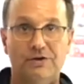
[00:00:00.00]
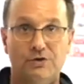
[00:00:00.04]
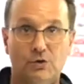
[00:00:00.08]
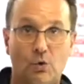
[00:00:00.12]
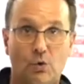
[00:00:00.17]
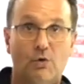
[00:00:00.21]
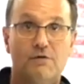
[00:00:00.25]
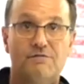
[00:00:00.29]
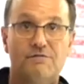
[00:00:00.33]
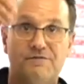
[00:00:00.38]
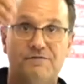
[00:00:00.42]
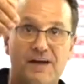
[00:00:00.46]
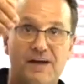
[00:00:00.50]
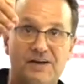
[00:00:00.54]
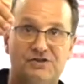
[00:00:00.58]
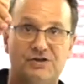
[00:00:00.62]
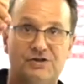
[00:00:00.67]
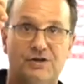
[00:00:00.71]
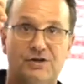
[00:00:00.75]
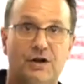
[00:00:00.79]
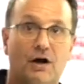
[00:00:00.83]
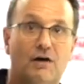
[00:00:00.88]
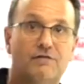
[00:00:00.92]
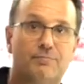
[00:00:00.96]
your
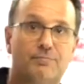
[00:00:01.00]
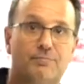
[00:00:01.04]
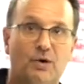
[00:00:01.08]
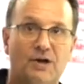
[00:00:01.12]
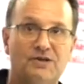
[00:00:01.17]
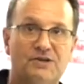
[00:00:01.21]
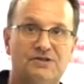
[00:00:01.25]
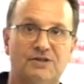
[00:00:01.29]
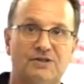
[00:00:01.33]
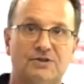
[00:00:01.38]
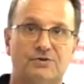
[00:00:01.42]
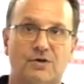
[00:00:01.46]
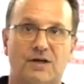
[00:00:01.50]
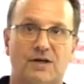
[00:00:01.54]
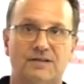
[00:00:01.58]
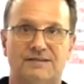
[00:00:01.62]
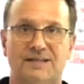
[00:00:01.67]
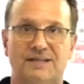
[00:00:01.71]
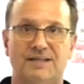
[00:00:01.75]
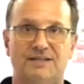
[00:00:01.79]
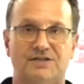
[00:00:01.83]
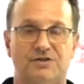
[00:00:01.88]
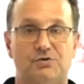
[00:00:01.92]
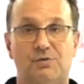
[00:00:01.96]
vision of bridging trust is.